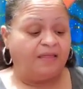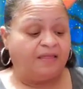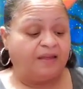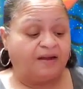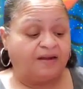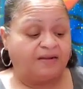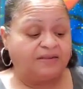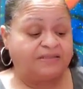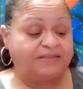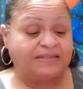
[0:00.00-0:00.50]

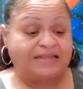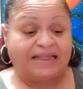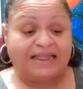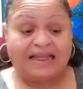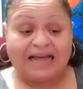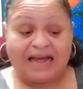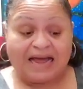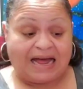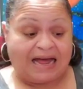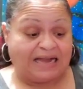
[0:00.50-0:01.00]
There's
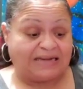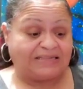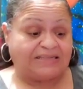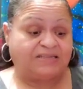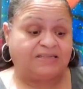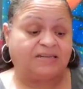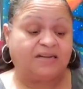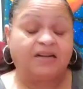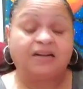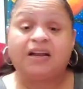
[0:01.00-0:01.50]
that.
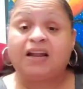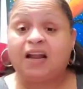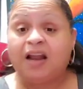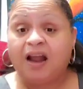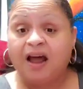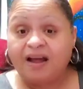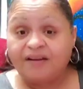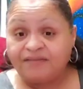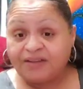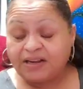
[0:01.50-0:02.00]

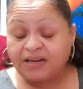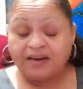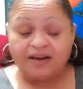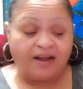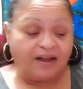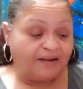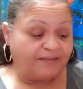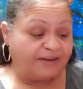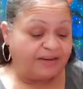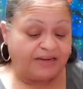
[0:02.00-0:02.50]
Love
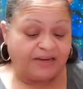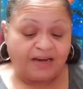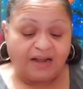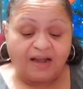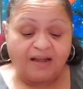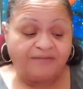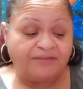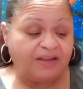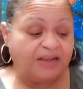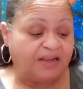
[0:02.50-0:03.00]
it, love it,
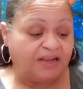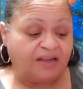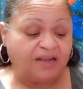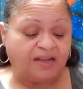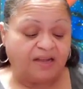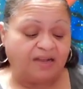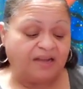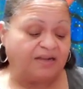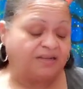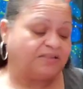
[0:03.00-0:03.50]
love
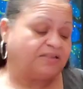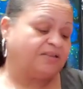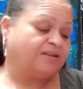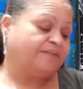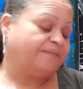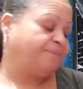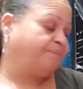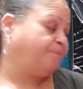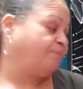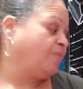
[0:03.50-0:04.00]

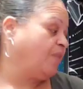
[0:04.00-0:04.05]
it